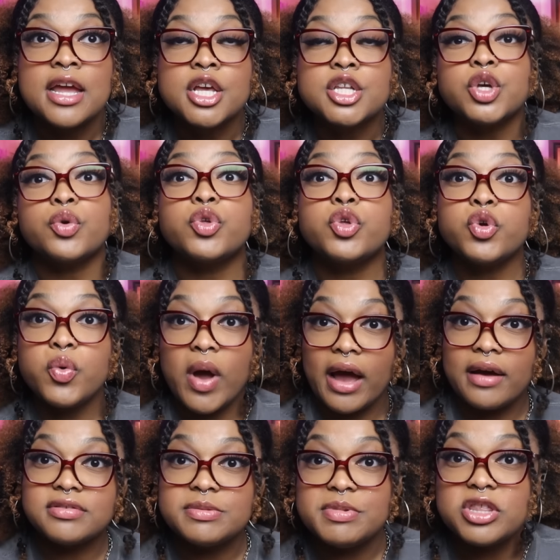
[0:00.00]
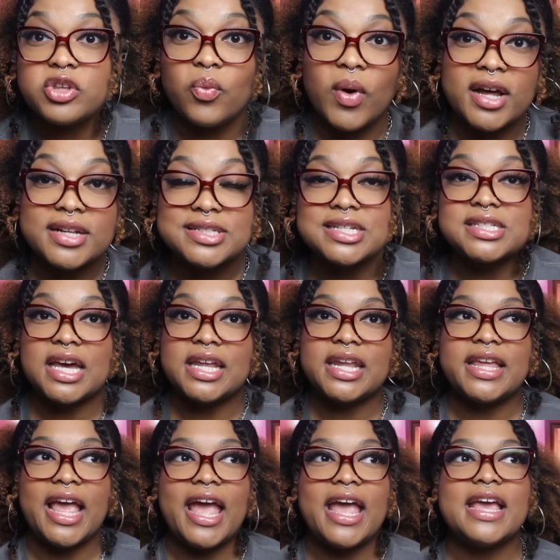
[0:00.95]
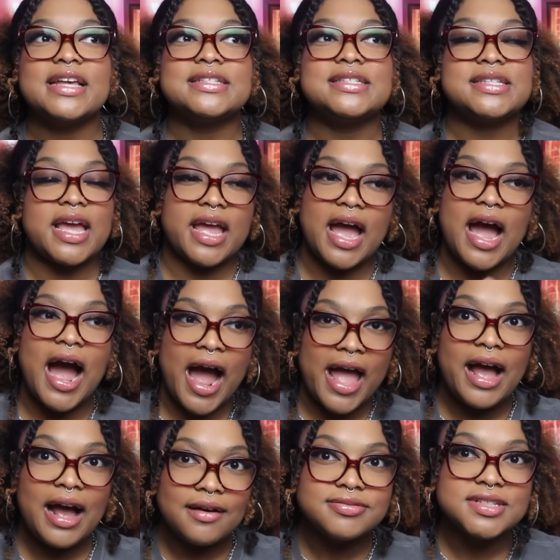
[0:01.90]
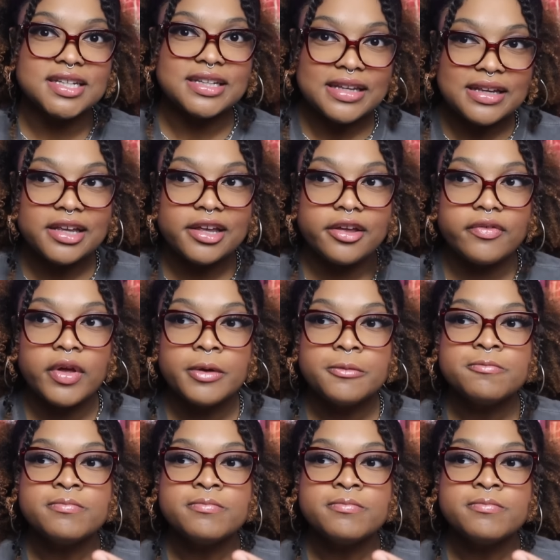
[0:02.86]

So you have to be the one to delegate and say, I have to leave.